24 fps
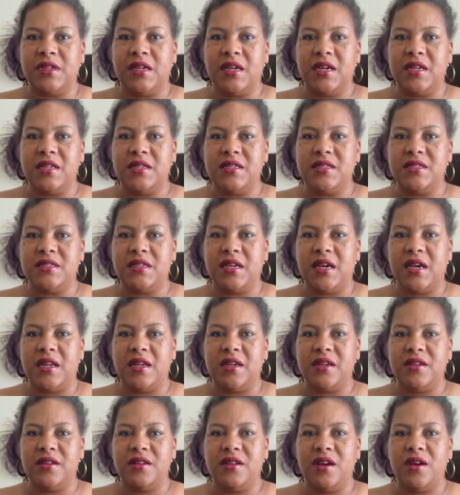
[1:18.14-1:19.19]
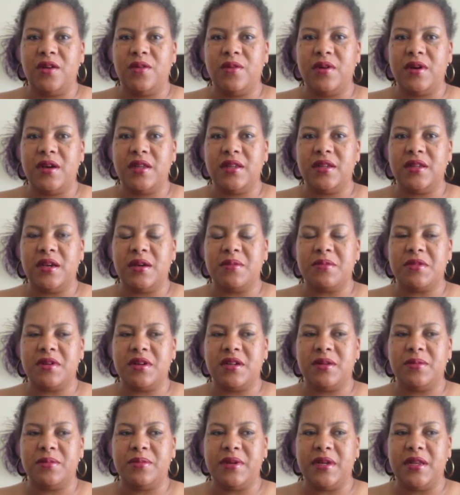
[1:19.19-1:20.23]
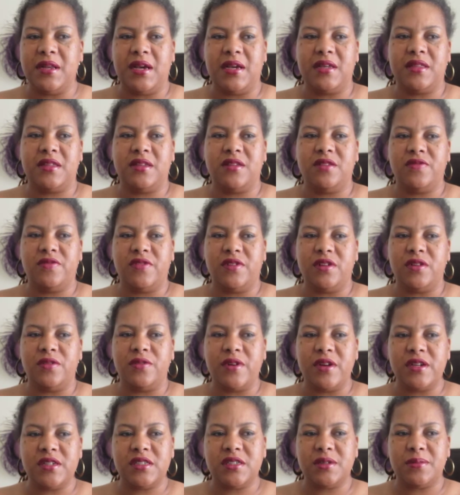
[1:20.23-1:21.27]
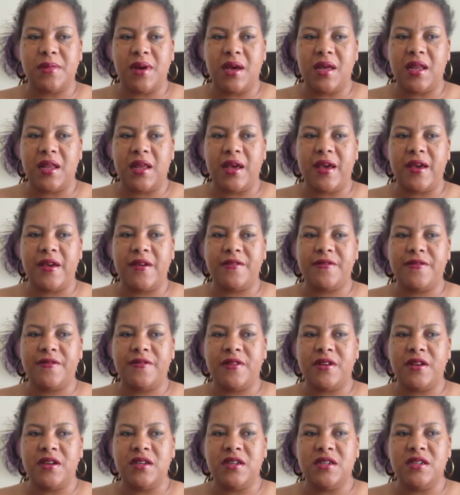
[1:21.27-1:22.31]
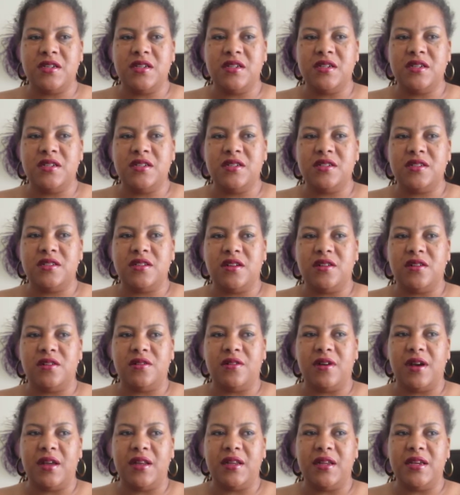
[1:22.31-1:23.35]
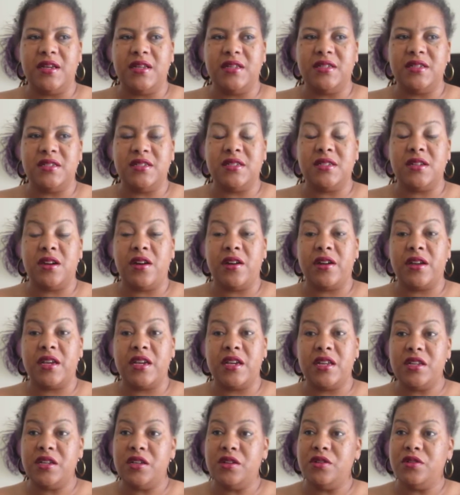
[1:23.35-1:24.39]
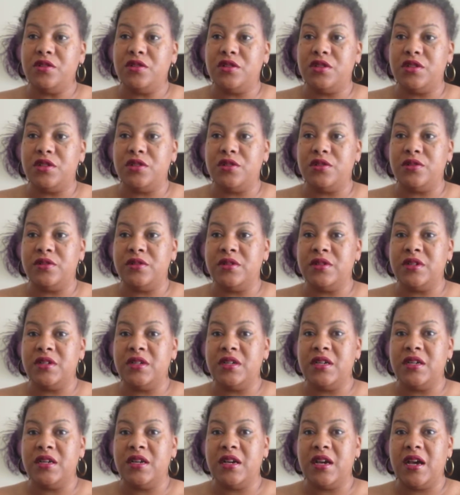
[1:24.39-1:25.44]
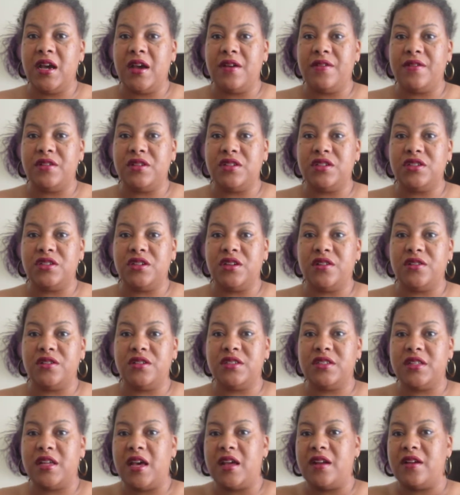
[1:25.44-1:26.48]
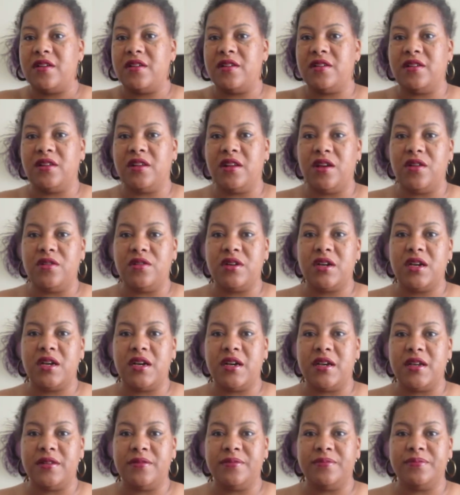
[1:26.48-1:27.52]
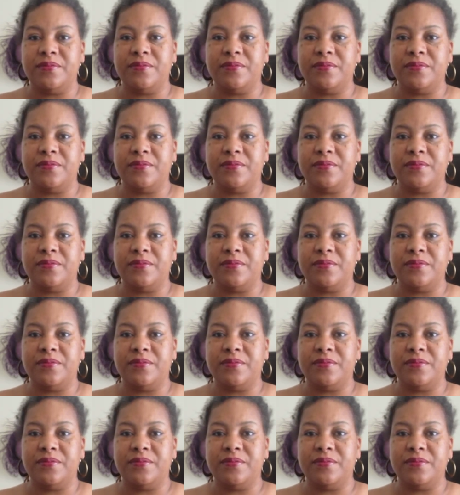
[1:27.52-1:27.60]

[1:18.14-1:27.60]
I decided, you know what, I'm going to be like this for the rest of my life. So I need to start getting used to having shirts that are low cut